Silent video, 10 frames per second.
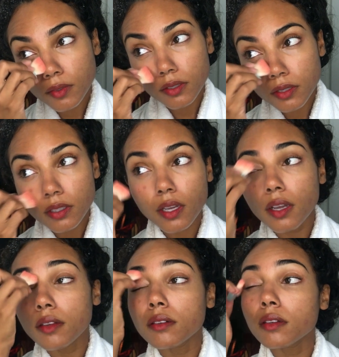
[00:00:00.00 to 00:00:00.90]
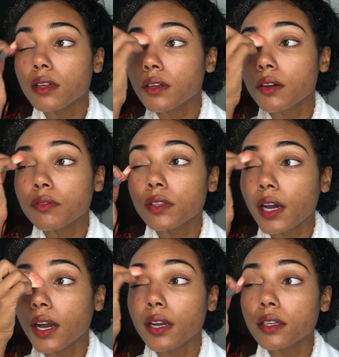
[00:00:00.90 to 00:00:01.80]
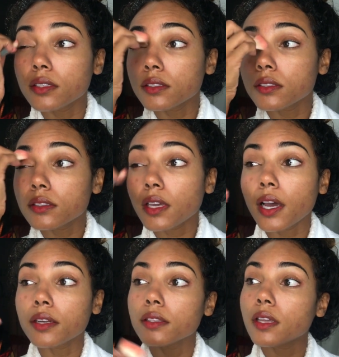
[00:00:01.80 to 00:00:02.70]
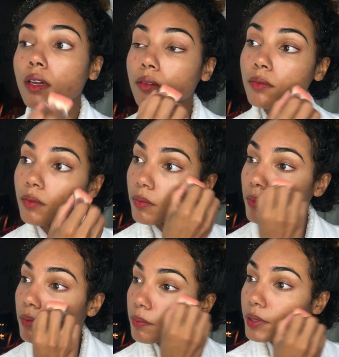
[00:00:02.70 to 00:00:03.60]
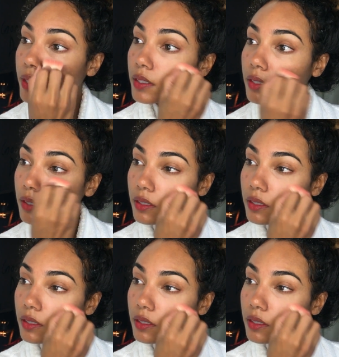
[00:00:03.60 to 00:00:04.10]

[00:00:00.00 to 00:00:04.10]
You see that? And over the eyes, add in that pink.